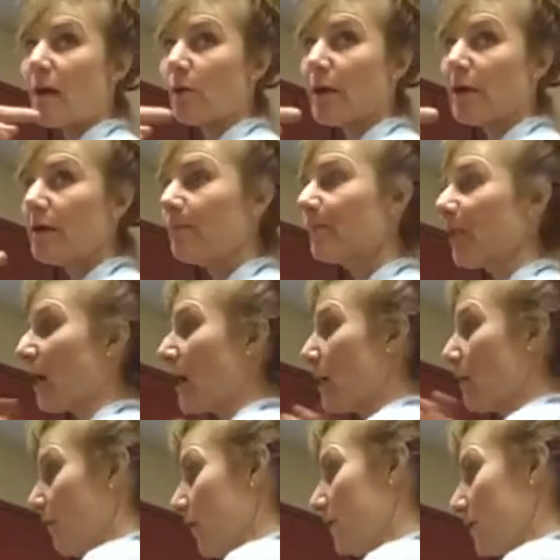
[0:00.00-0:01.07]
way,
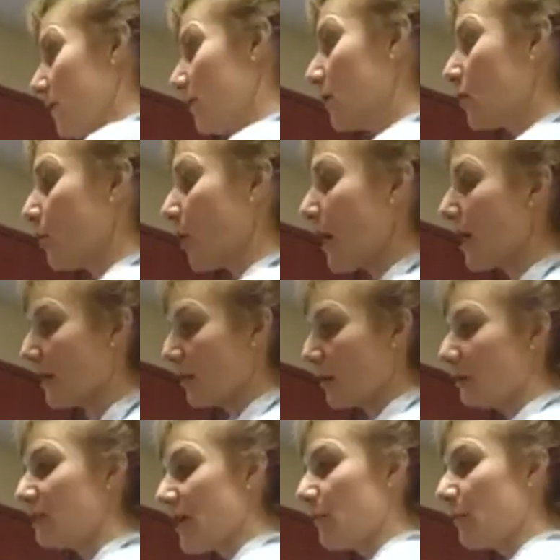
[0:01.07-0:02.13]
I'm facing this way, and I
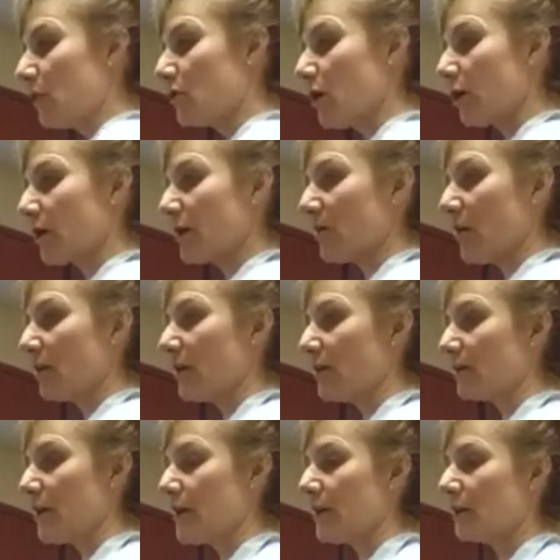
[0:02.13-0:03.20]
would take my target in my left
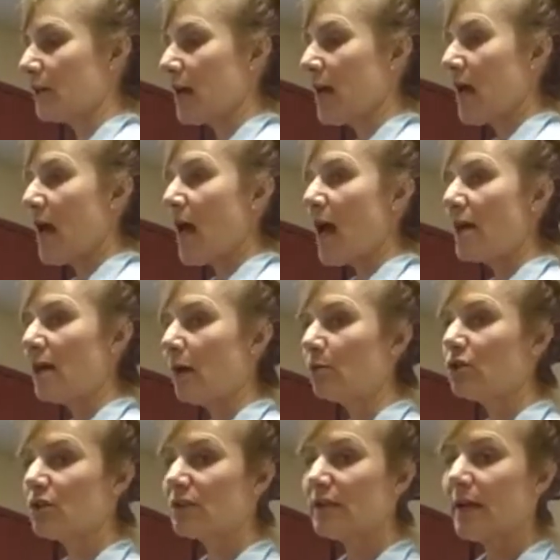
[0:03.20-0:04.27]
hand, and I would
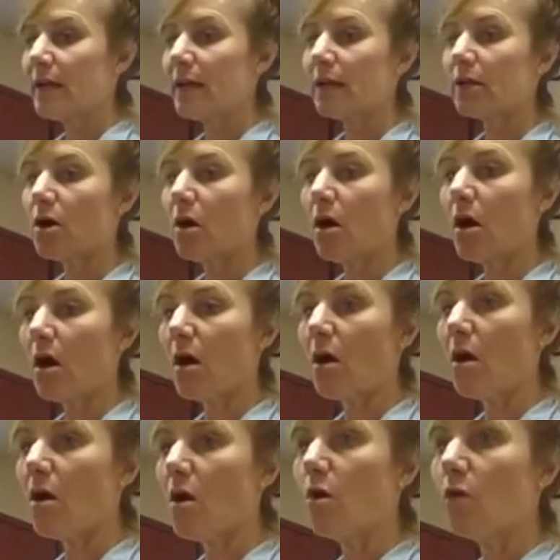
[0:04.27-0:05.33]
just take it
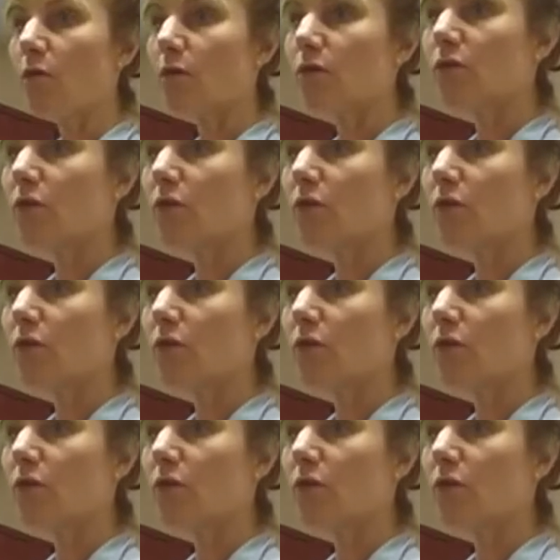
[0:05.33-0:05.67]
over to